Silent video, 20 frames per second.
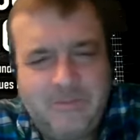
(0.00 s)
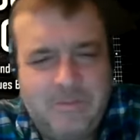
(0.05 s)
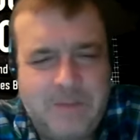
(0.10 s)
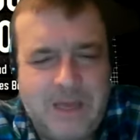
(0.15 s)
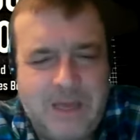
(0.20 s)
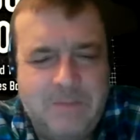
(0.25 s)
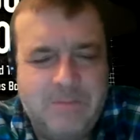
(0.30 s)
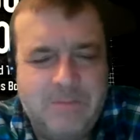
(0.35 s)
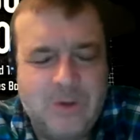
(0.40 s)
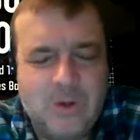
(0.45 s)

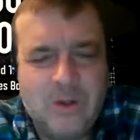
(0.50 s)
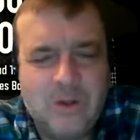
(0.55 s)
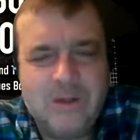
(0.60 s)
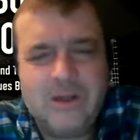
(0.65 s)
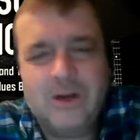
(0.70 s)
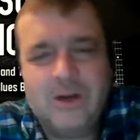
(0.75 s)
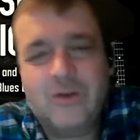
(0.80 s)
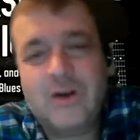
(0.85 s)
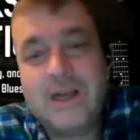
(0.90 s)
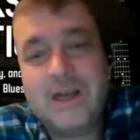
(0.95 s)
people
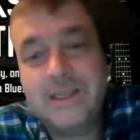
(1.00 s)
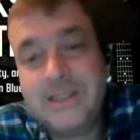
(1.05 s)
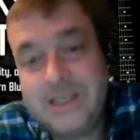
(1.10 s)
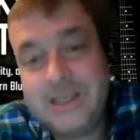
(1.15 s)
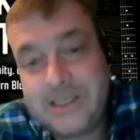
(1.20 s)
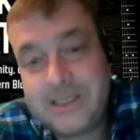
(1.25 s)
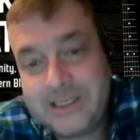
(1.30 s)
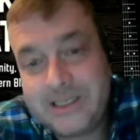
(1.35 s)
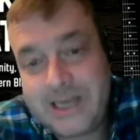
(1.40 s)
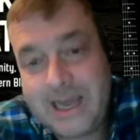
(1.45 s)
across the
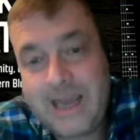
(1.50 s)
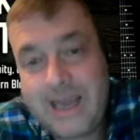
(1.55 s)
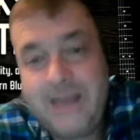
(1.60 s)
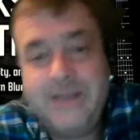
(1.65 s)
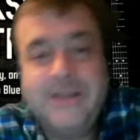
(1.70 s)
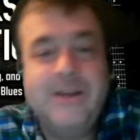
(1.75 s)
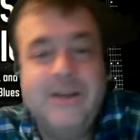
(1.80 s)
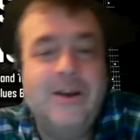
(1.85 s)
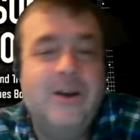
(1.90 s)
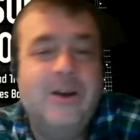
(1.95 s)

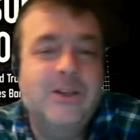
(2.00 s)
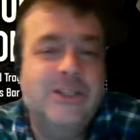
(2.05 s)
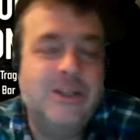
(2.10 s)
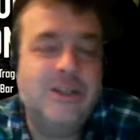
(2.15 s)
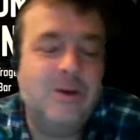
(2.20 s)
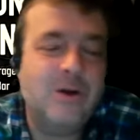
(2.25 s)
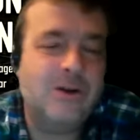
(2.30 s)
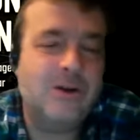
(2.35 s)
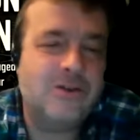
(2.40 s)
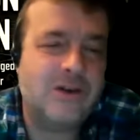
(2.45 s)
state and
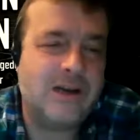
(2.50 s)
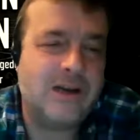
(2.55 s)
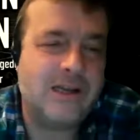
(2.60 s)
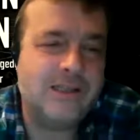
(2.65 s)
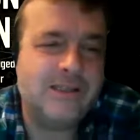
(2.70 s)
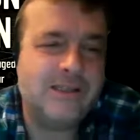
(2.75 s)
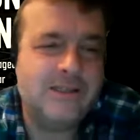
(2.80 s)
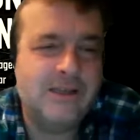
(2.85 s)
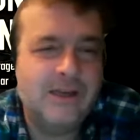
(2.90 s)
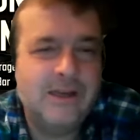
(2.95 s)
also
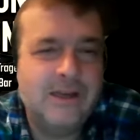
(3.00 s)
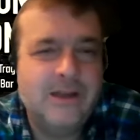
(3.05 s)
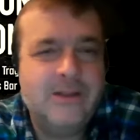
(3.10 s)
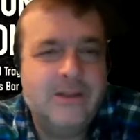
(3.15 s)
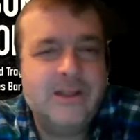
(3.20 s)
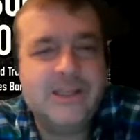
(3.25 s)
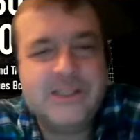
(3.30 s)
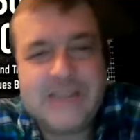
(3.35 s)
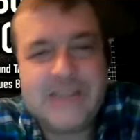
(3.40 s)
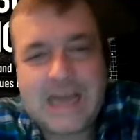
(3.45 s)
across
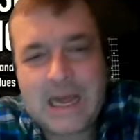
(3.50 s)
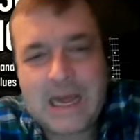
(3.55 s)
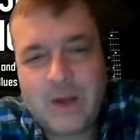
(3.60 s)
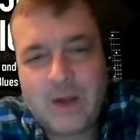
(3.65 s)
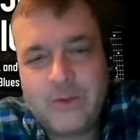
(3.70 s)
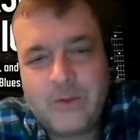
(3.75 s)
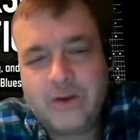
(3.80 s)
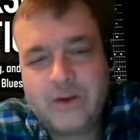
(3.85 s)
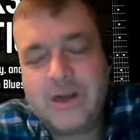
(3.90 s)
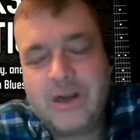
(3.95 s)
the
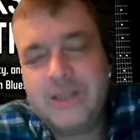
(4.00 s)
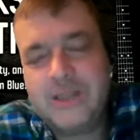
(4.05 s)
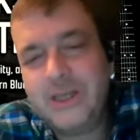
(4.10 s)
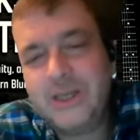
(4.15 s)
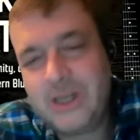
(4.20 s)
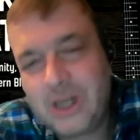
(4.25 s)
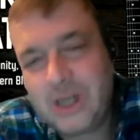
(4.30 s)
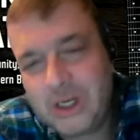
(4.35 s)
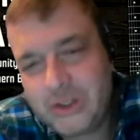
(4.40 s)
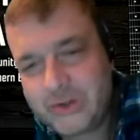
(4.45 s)
South, across the
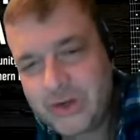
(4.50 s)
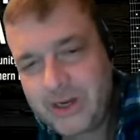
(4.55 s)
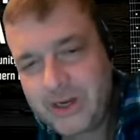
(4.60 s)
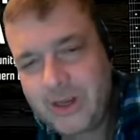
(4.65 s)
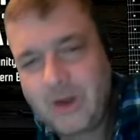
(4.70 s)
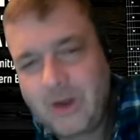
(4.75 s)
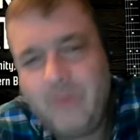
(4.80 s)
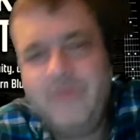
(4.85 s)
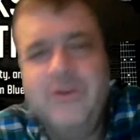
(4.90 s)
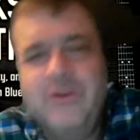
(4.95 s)
country,
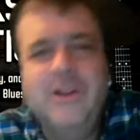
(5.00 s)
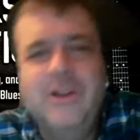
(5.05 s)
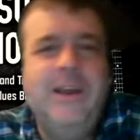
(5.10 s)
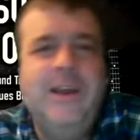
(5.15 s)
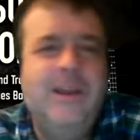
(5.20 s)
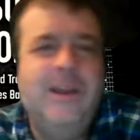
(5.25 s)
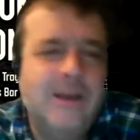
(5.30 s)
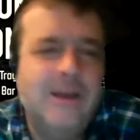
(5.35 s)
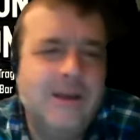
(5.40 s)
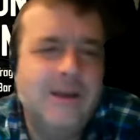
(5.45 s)

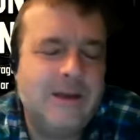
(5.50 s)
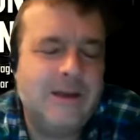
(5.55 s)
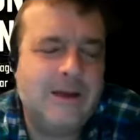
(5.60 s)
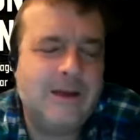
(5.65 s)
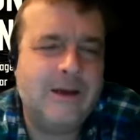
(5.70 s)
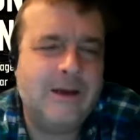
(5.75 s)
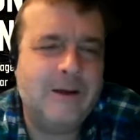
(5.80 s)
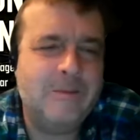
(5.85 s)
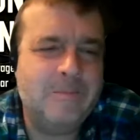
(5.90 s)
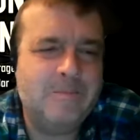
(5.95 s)
hopefully,
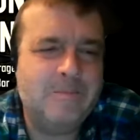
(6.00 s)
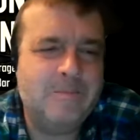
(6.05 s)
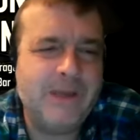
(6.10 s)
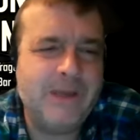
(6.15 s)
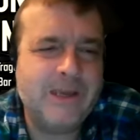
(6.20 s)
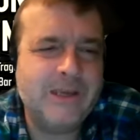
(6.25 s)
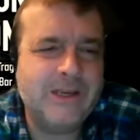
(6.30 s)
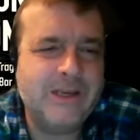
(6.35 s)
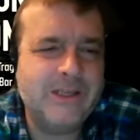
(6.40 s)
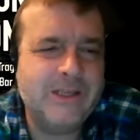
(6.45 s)
um,
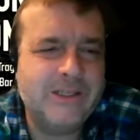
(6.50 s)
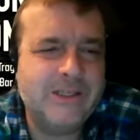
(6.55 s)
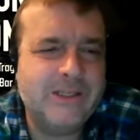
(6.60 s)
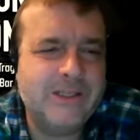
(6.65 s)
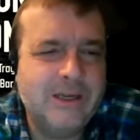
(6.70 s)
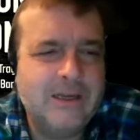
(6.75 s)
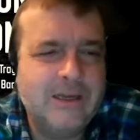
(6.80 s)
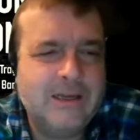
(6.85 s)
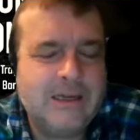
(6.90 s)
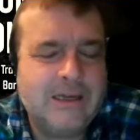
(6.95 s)
because
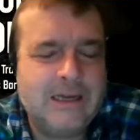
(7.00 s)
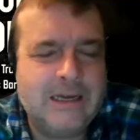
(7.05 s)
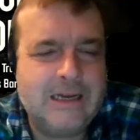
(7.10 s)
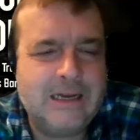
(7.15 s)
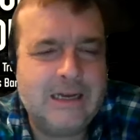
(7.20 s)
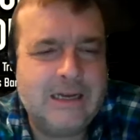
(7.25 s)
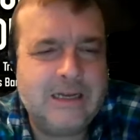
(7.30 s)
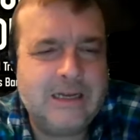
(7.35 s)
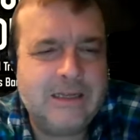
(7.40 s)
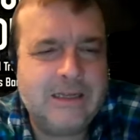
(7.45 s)

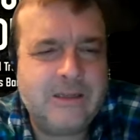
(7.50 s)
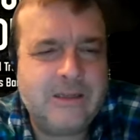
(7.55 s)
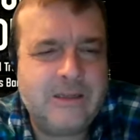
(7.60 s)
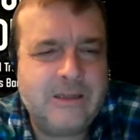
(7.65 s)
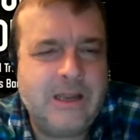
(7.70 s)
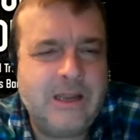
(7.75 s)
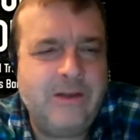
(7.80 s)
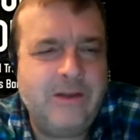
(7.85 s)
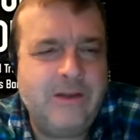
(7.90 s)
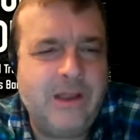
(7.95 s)
uh,
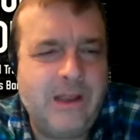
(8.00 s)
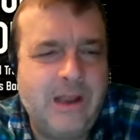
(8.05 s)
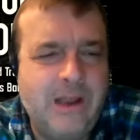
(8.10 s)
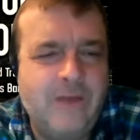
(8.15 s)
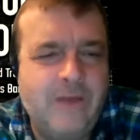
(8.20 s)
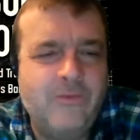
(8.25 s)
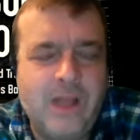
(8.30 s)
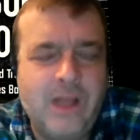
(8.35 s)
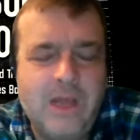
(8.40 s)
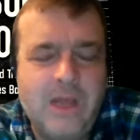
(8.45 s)
it,
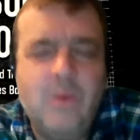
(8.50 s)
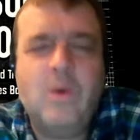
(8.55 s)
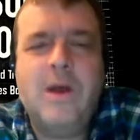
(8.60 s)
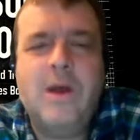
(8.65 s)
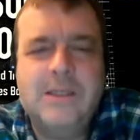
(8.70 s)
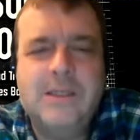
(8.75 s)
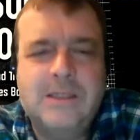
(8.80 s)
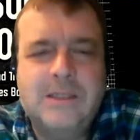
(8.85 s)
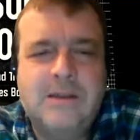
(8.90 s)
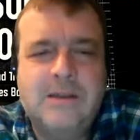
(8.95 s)
it really
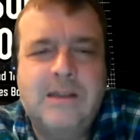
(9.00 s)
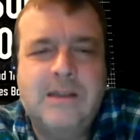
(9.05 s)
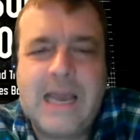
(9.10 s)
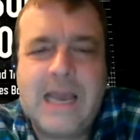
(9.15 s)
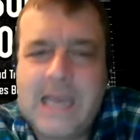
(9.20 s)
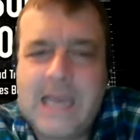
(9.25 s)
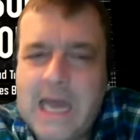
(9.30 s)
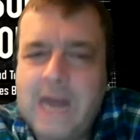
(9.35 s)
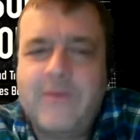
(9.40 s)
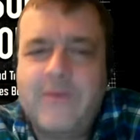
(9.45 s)
was
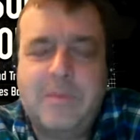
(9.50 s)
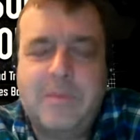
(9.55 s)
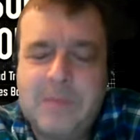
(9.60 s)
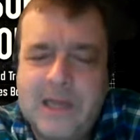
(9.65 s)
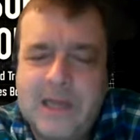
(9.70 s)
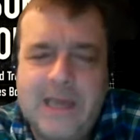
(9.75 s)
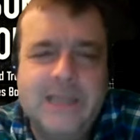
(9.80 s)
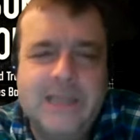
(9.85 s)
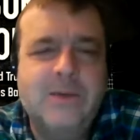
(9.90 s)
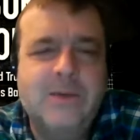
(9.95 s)
that kind of a
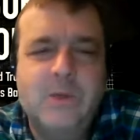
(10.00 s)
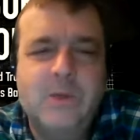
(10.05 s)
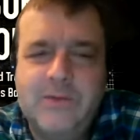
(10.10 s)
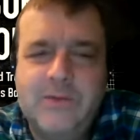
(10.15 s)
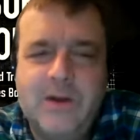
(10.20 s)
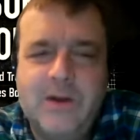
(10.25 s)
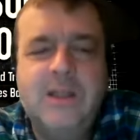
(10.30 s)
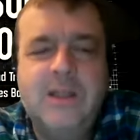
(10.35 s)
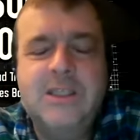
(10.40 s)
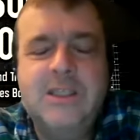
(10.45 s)
place. It was a
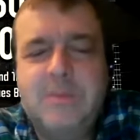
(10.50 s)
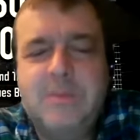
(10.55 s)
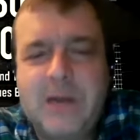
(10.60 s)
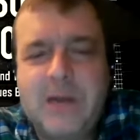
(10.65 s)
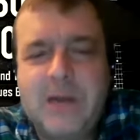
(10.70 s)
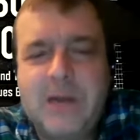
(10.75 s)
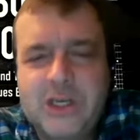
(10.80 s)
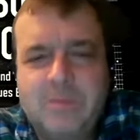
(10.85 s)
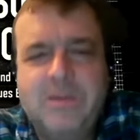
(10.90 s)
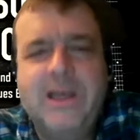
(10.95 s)
very
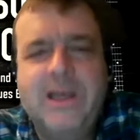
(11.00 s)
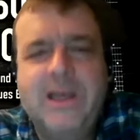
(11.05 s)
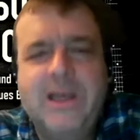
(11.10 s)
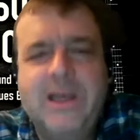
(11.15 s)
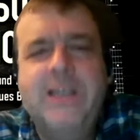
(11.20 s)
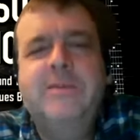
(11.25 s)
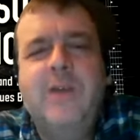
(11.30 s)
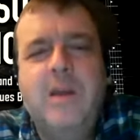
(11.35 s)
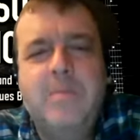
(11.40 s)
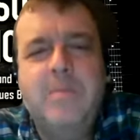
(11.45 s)
special
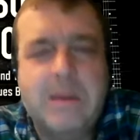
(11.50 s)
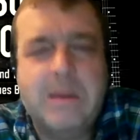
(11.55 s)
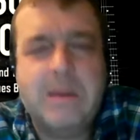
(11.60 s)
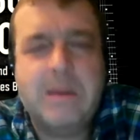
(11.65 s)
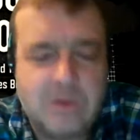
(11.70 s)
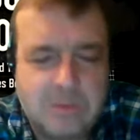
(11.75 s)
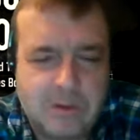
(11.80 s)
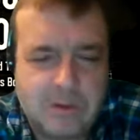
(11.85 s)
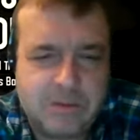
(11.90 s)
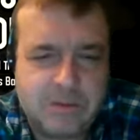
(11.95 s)
place, a very
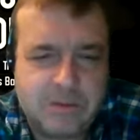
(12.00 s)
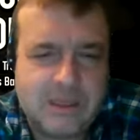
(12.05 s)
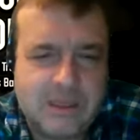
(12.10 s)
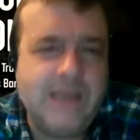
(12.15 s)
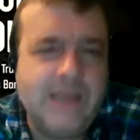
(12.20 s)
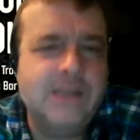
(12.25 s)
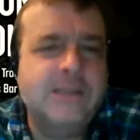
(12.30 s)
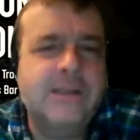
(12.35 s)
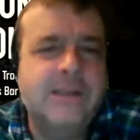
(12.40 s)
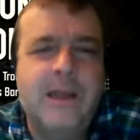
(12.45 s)
memorable
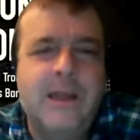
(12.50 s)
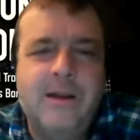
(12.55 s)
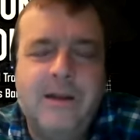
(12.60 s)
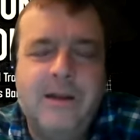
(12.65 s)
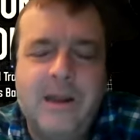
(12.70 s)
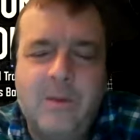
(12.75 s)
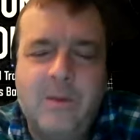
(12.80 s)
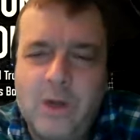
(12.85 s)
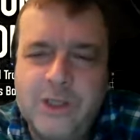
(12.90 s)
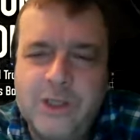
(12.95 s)
place. And,
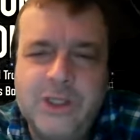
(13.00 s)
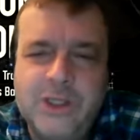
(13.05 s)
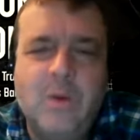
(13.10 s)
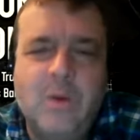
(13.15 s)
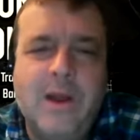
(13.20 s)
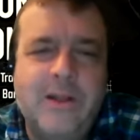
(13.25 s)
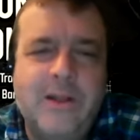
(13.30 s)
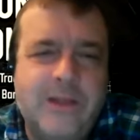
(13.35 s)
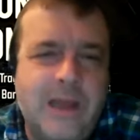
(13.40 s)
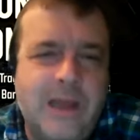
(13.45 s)
and once you
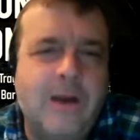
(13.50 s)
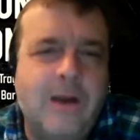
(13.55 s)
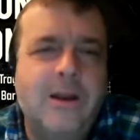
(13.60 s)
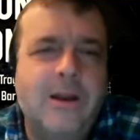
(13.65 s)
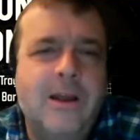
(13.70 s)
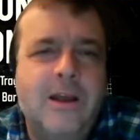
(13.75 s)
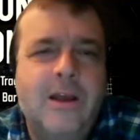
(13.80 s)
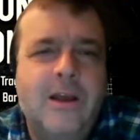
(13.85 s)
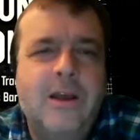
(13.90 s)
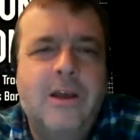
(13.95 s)
went there,
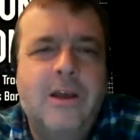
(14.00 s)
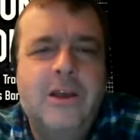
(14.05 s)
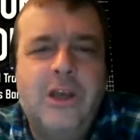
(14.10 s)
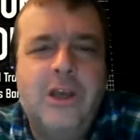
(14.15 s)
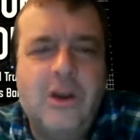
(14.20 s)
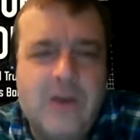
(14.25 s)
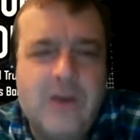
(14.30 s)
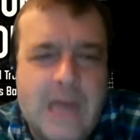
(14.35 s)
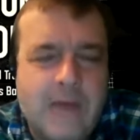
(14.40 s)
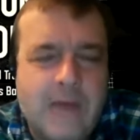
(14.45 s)

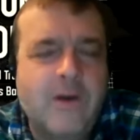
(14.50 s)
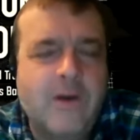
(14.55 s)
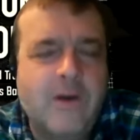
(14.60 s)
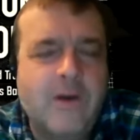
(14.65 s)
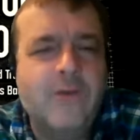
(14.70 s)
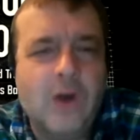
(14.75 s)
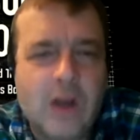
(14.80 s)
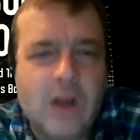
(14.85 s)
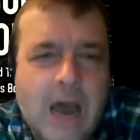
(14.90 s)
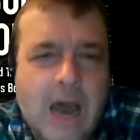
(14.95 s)
you never
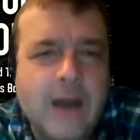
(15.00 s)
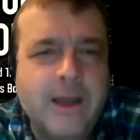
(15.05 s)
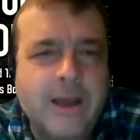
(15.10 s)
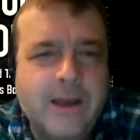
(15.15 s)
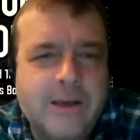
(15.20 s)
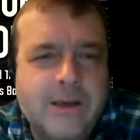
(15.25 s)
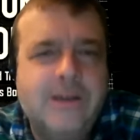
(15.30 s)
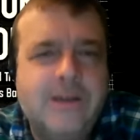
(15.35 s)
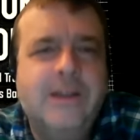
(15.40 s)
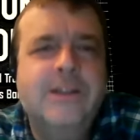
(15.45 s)
forgot it.